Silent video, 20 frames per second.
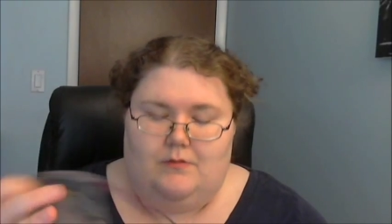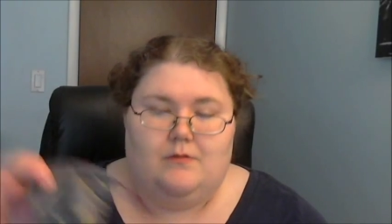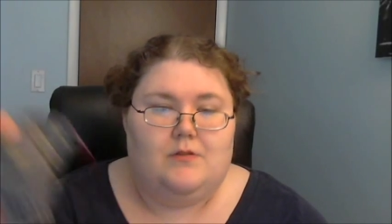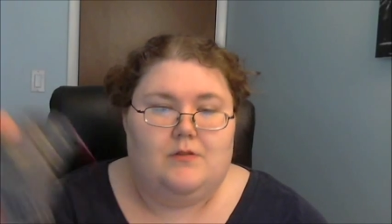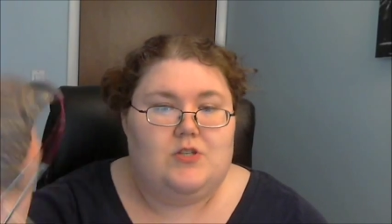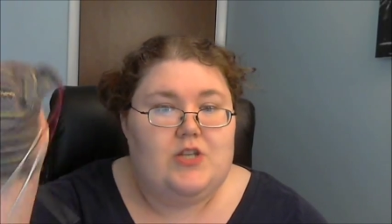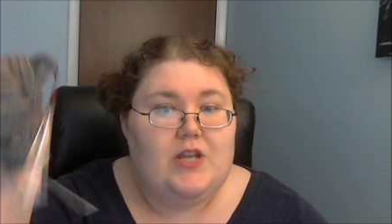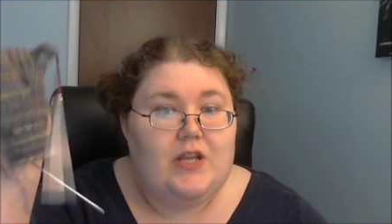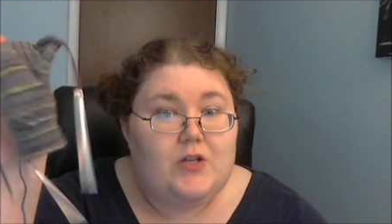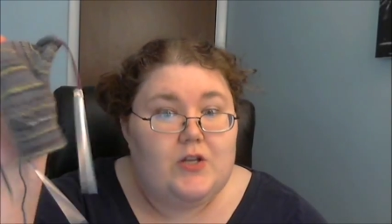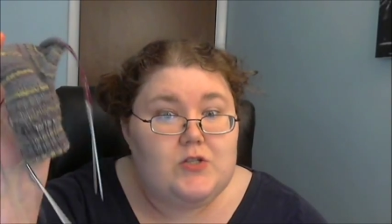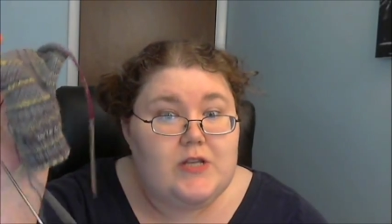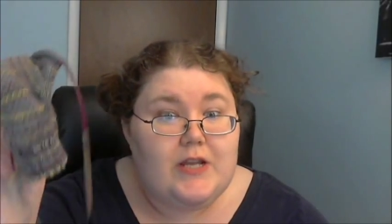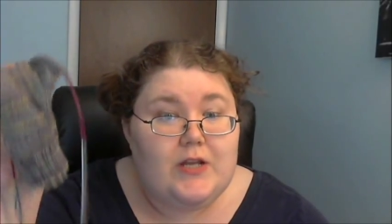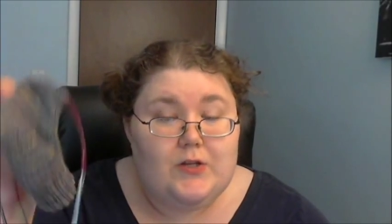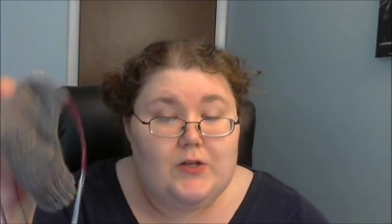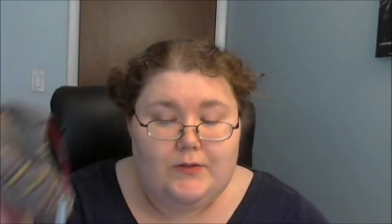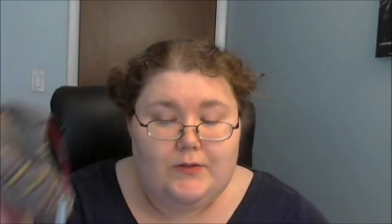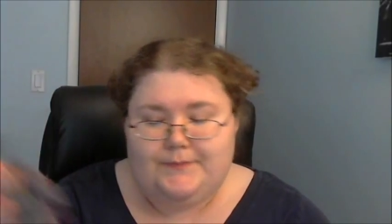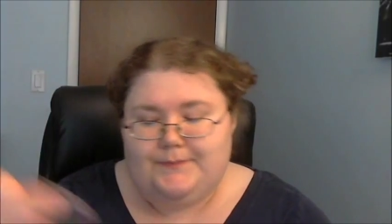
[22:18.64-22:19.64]
jingle,
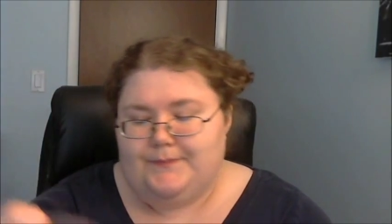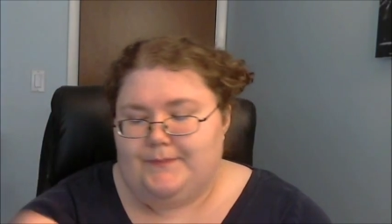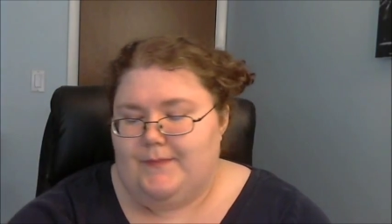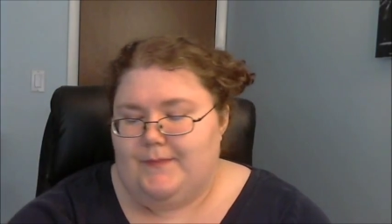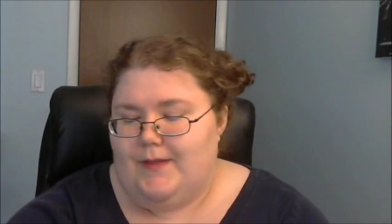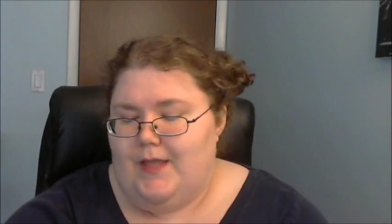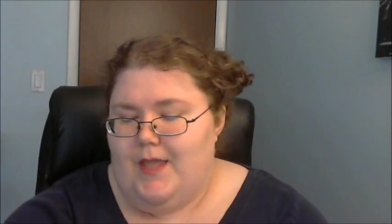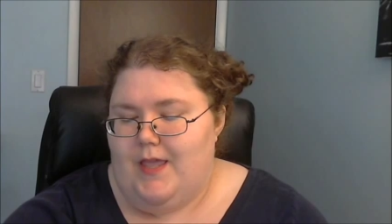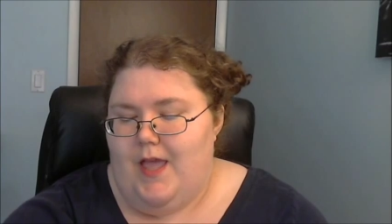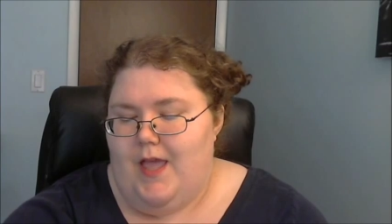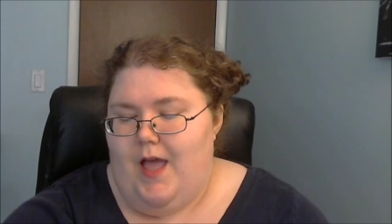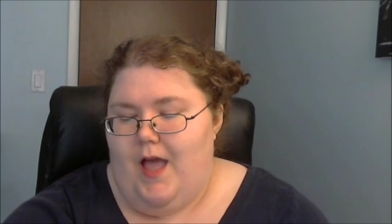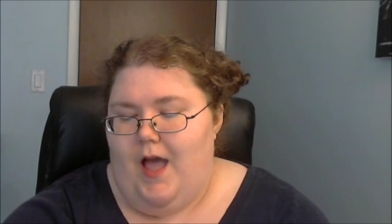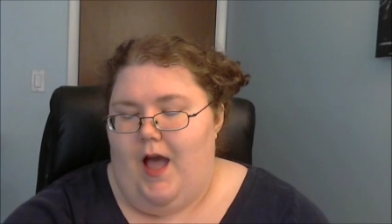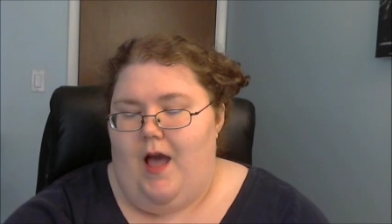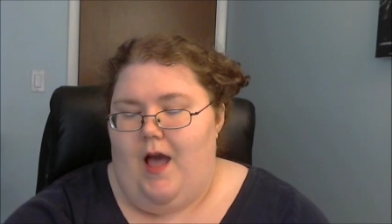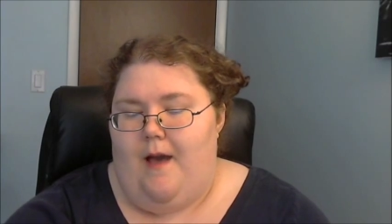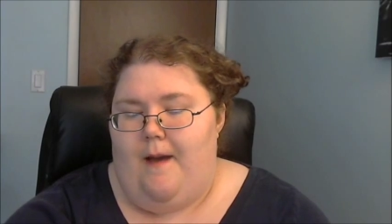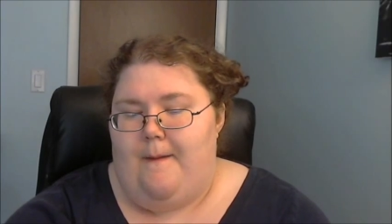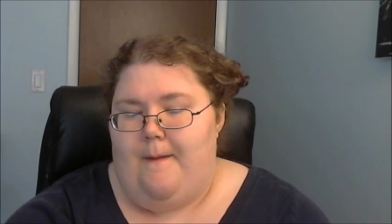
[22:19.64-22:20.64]
jingle.
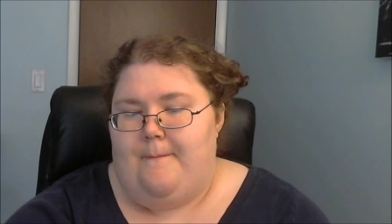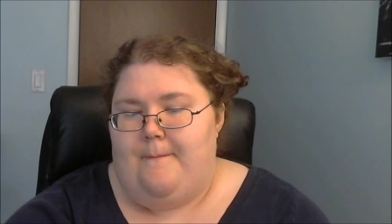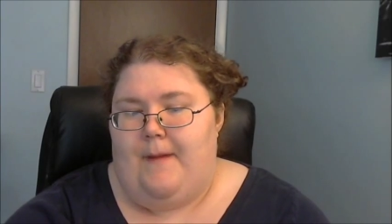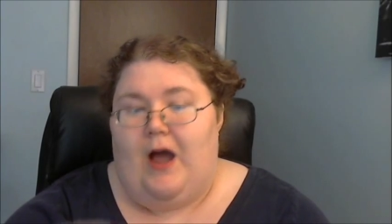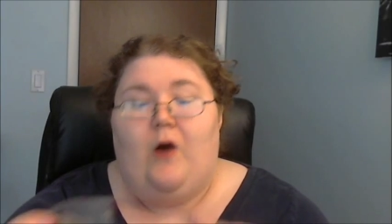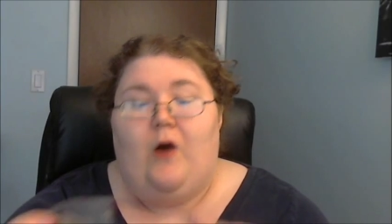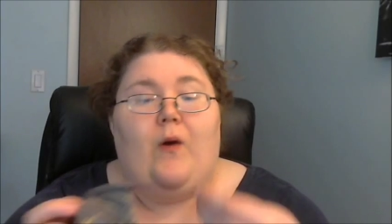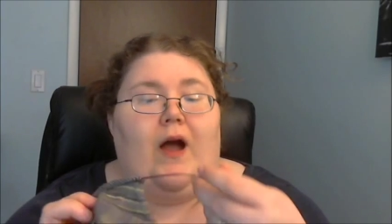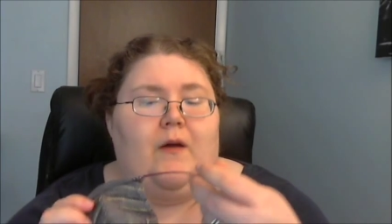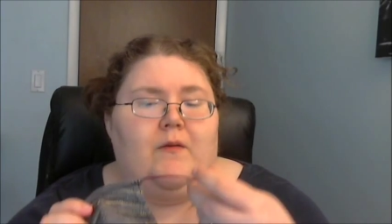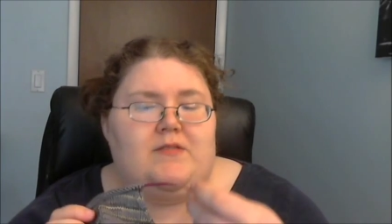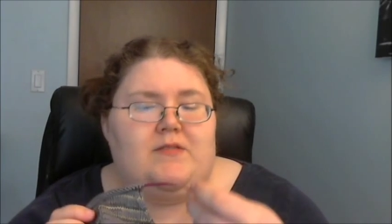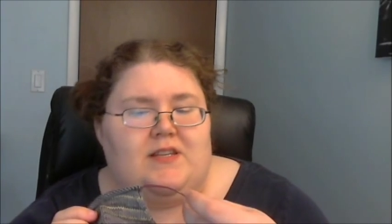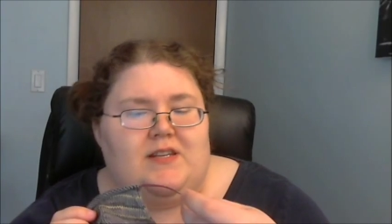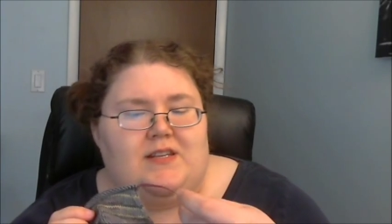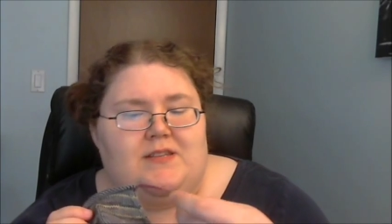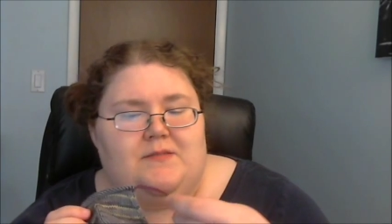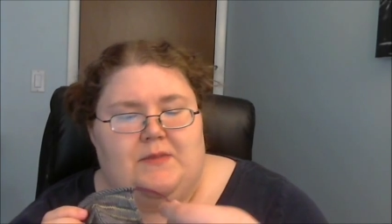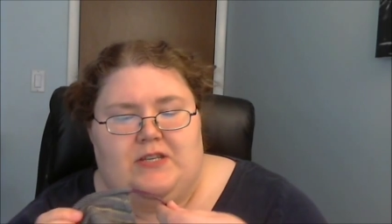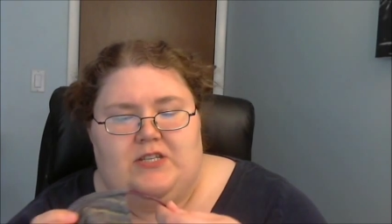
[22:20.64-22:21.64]
Oh, I was
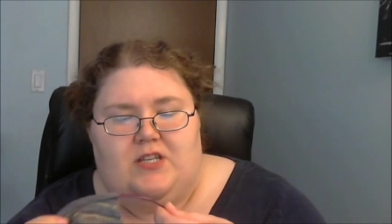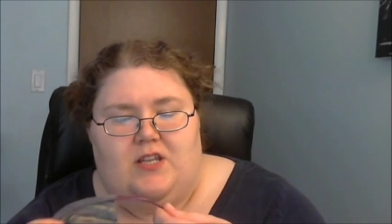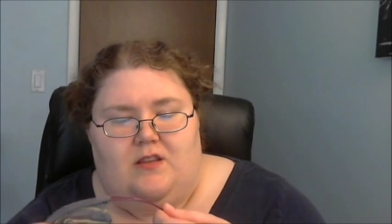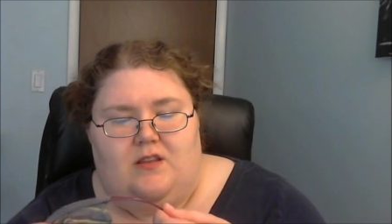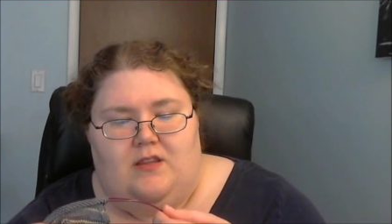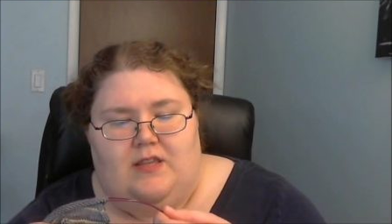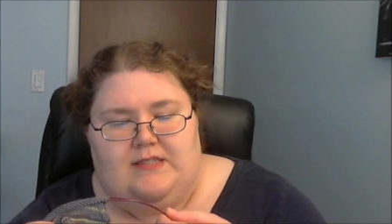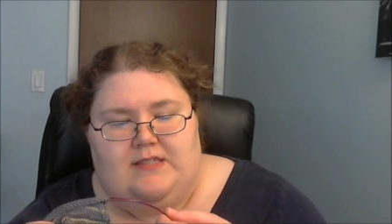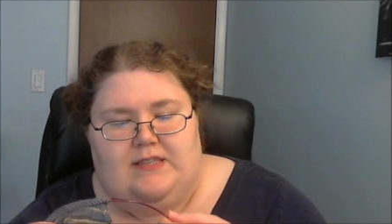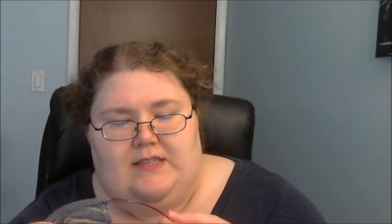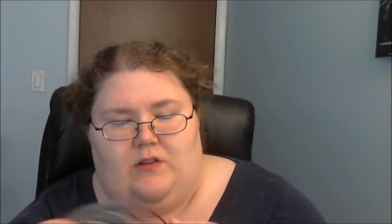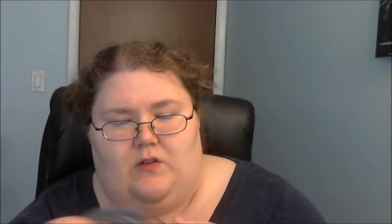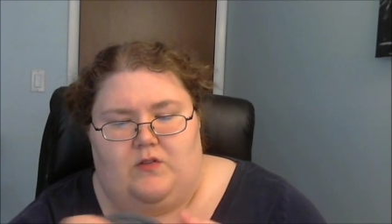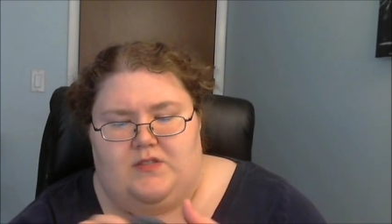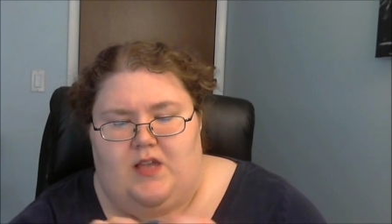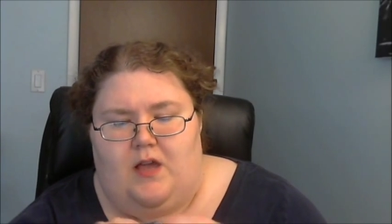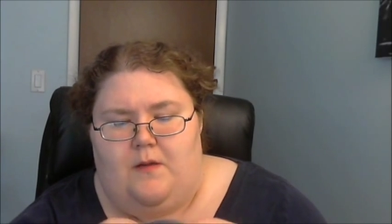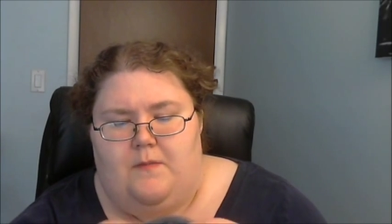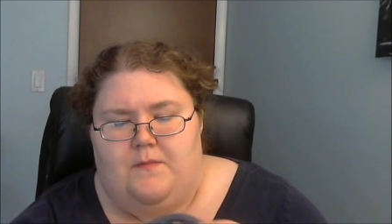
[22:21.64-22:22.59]
going to mention these needles.